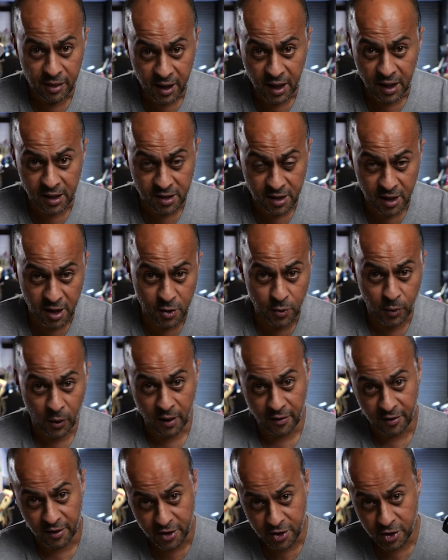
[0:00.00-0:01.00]
This is
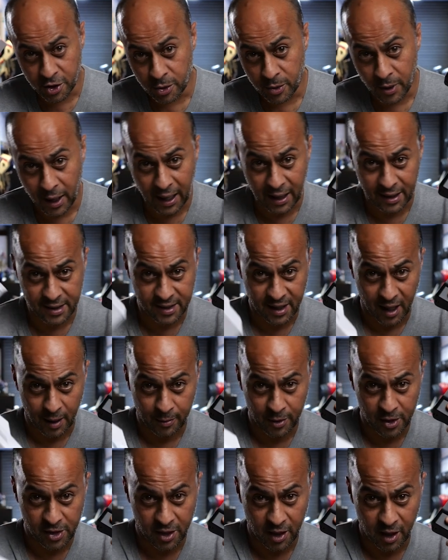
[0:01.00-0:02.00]
one of the two Alice
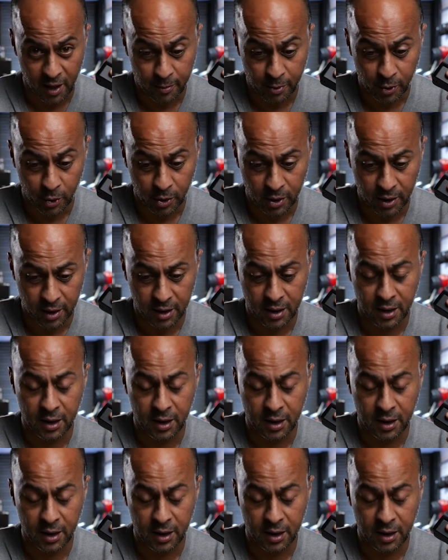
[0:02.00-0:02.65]
cameras that I bought